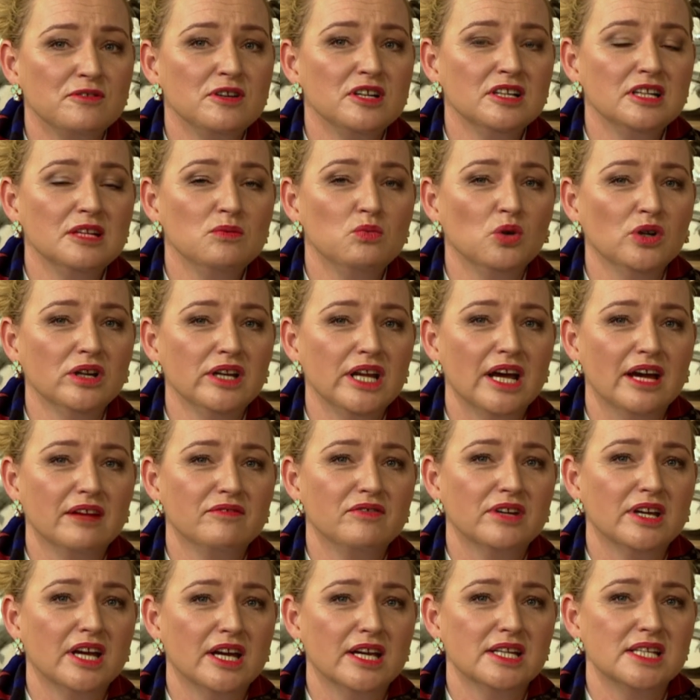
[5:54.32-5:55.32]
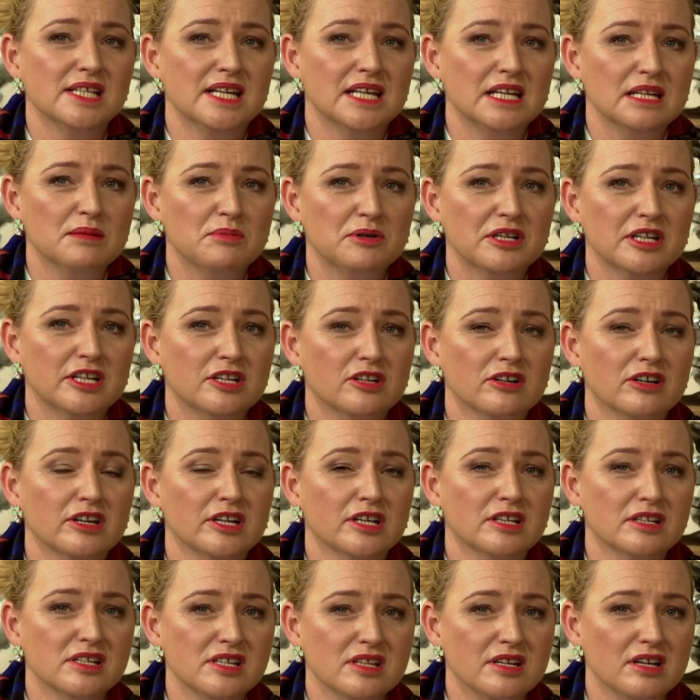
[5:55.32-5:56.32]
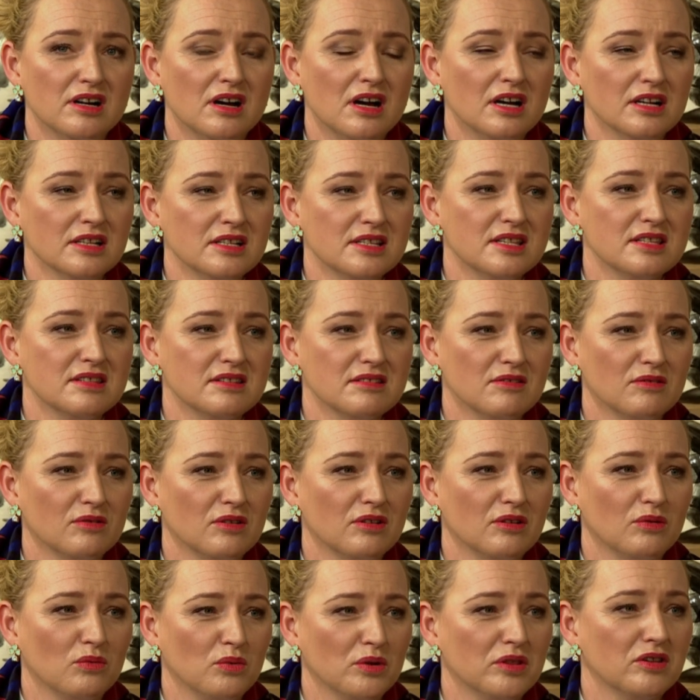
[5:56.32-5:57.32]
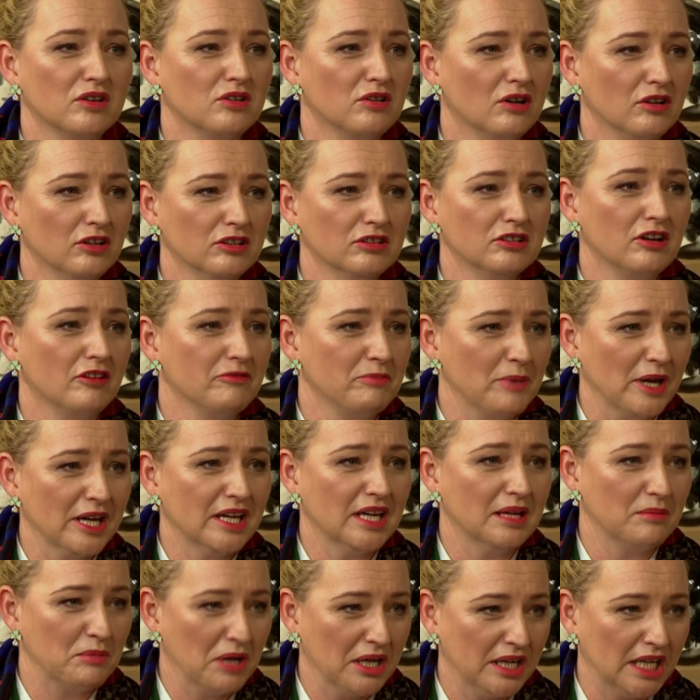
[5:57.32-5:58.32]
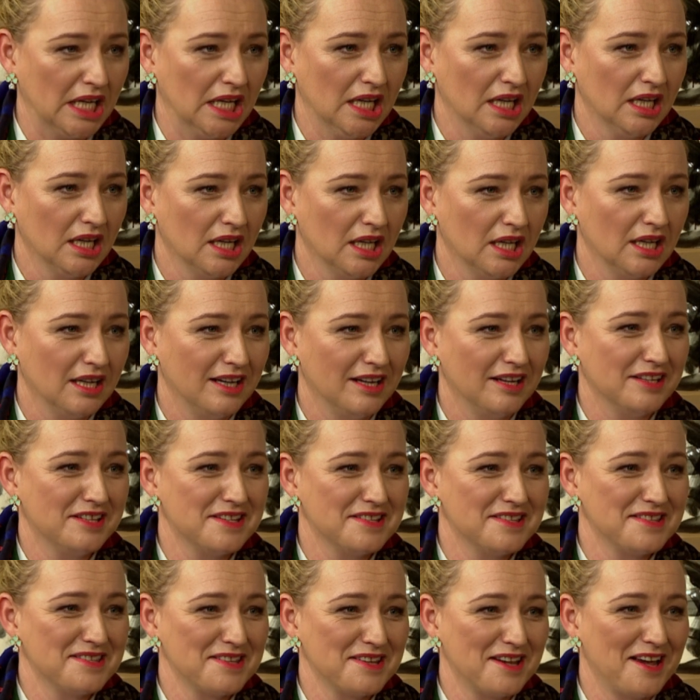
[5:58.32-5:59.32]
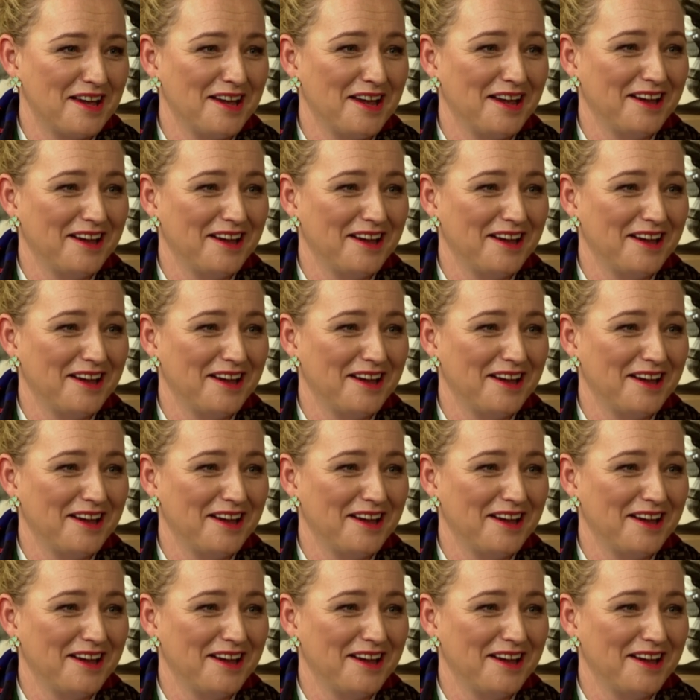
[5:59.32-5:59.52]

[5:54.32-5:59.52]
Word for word: definitely wouldn't advocate anybody going into the arts with the goal of making money. Yeah. It's,